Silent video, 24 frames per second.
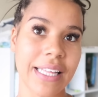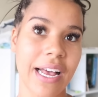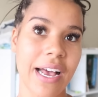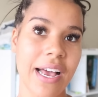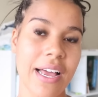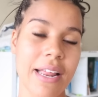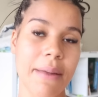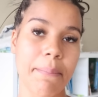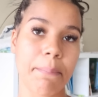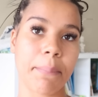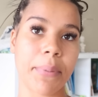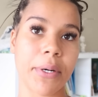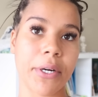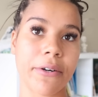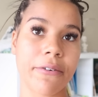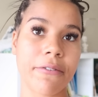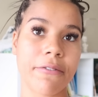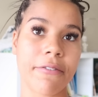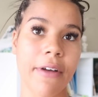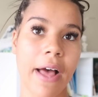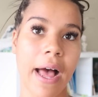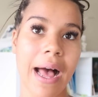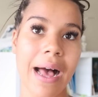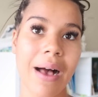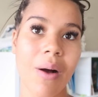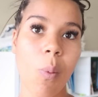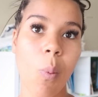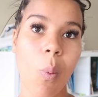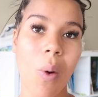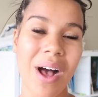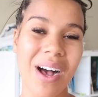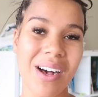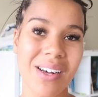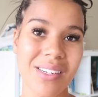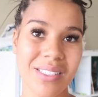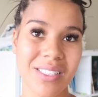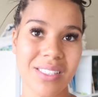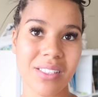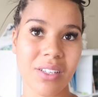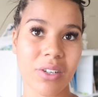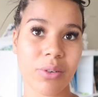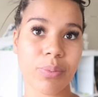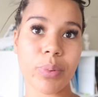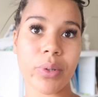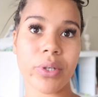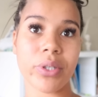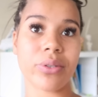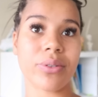that and burn fat while
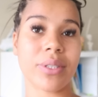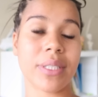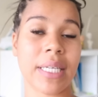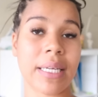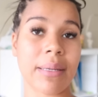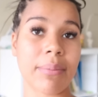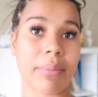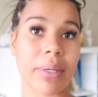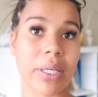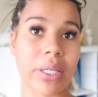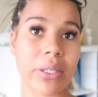still producing